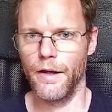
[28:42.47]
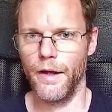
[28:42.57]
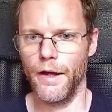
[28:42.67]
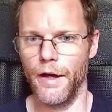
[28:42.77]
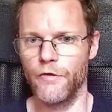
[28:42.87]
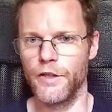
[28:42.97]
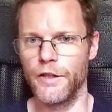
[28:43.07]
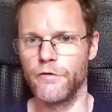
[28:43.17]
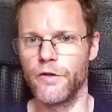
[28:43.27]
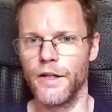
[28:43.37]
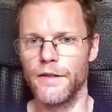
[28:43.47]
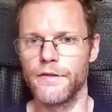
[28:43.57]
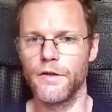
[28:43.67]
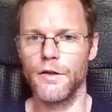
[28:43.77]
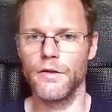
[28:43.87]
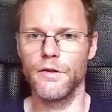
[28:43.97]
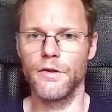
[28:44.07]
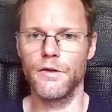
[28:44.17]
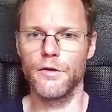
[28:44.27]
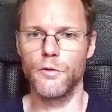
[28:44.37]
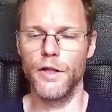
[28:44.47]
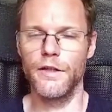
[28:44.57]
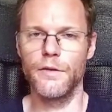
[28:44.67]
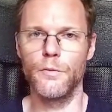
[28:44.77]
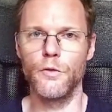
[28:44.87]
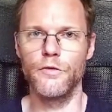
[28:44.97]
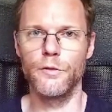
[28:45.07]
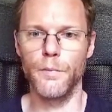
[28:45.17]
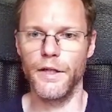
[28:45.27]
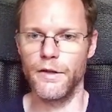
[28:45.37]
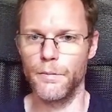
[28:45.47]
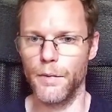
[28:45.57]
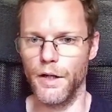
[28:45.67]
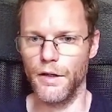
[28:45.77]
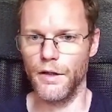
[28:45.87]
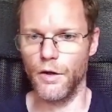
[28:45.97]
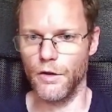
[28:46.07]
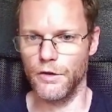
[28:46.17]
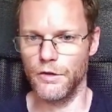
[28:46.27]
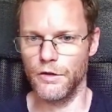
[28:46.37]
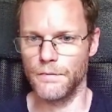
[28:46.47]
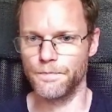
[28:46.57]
have an influence on the gradient move speed by audio.